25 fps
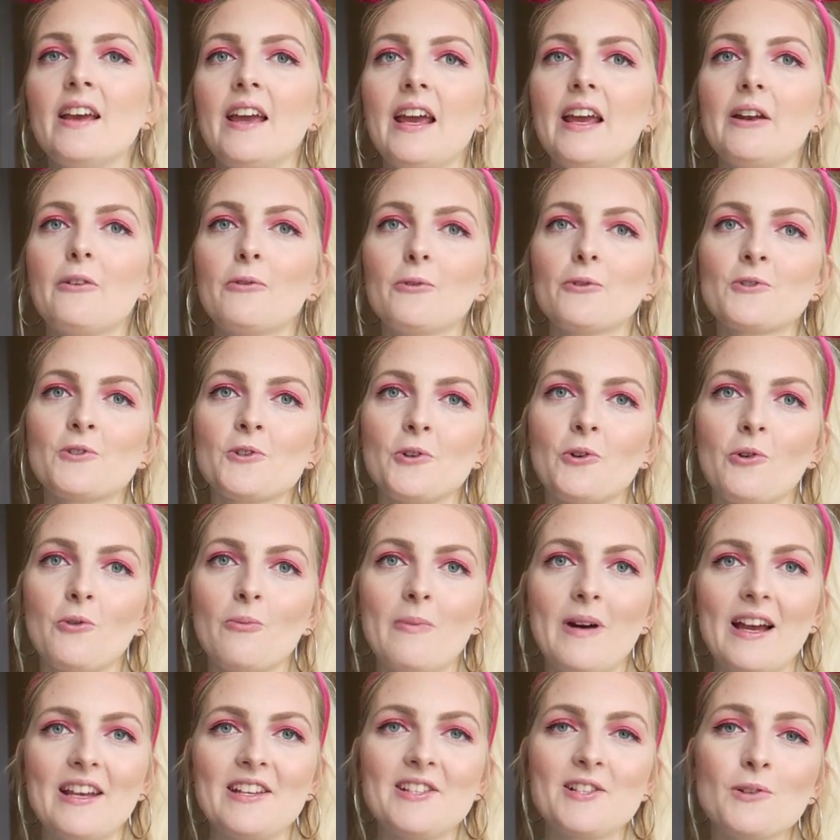and also
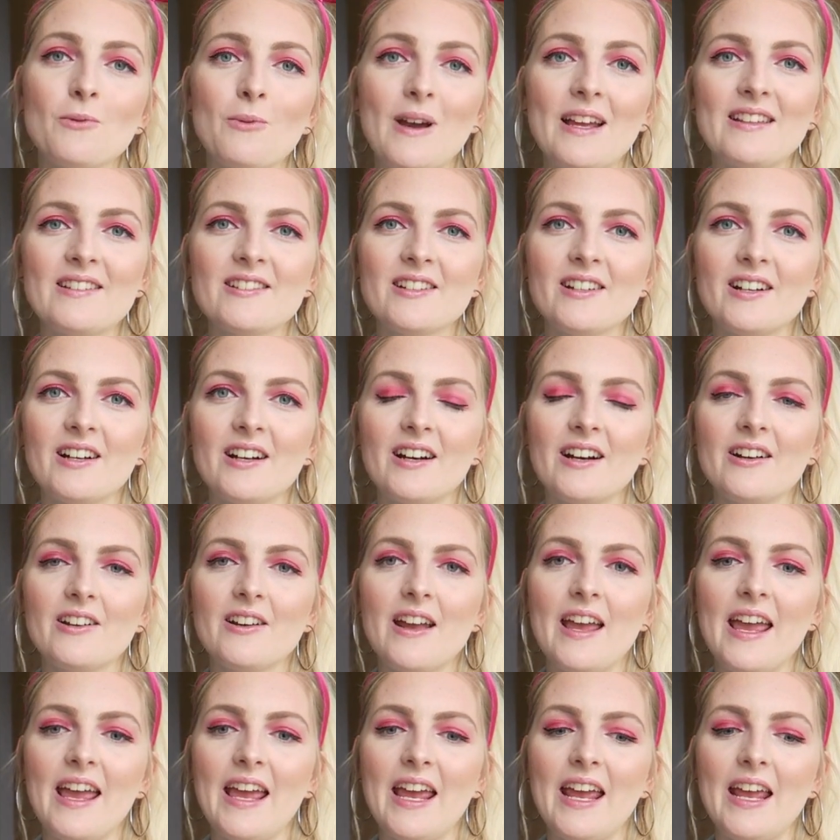my sweater,
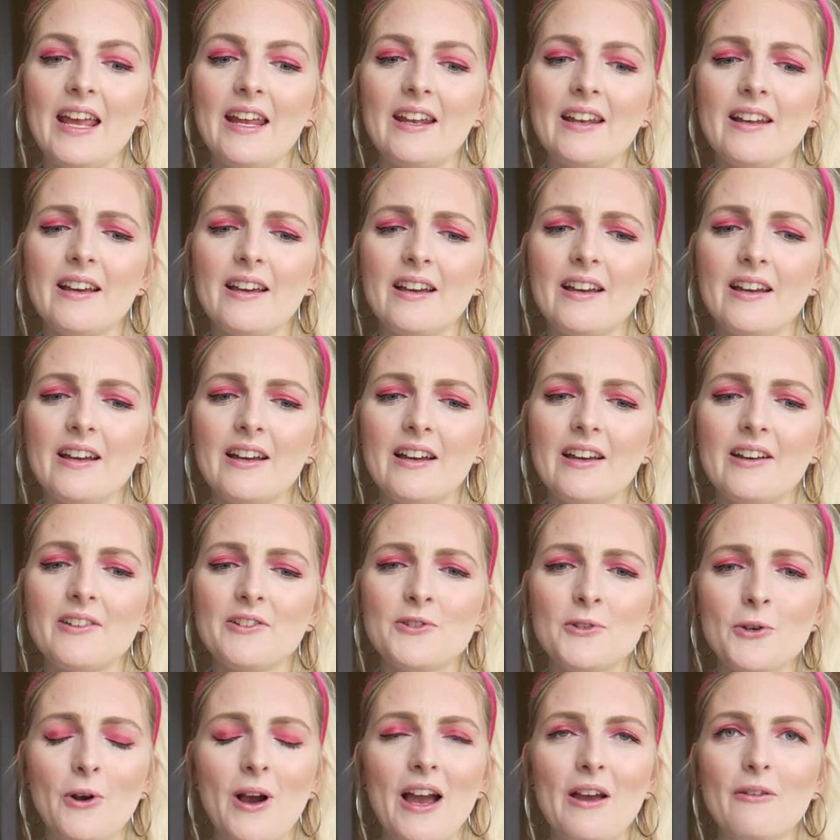and
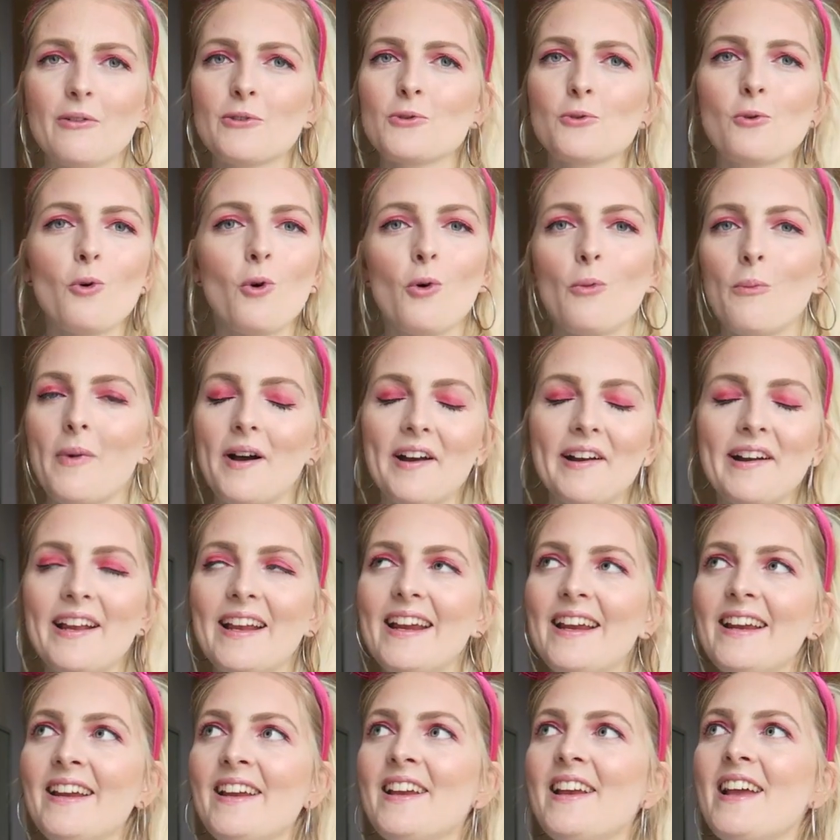so I was all
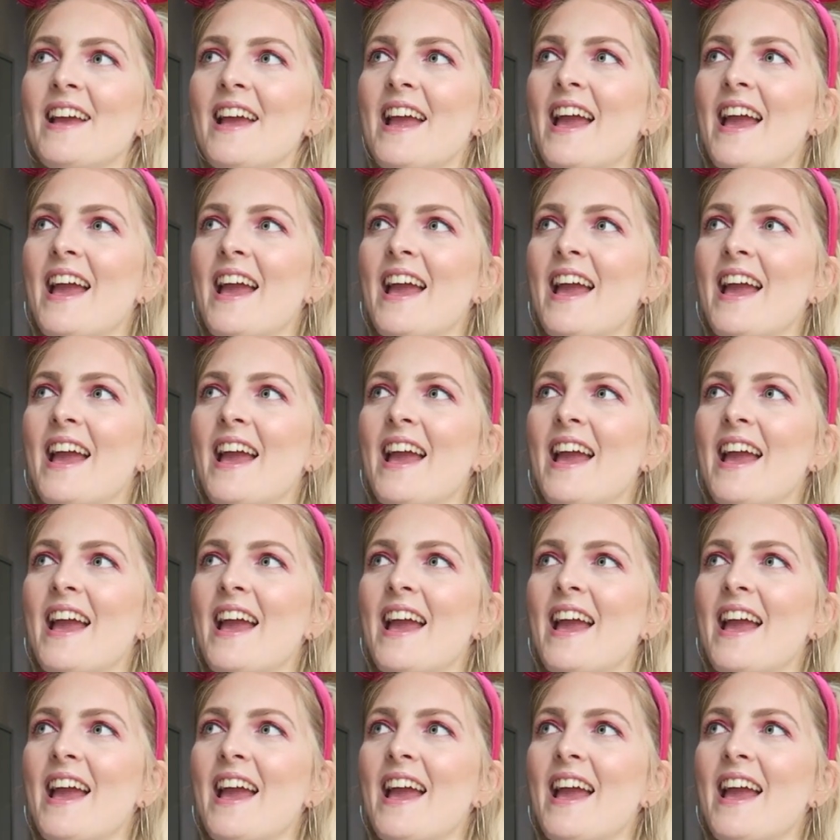Marie.